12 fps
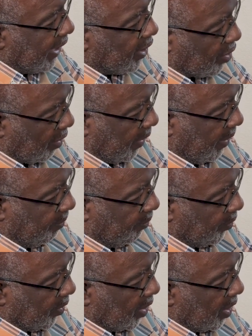interim
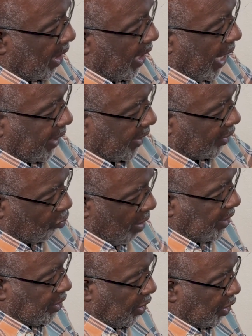as a
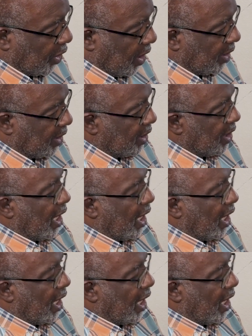transition.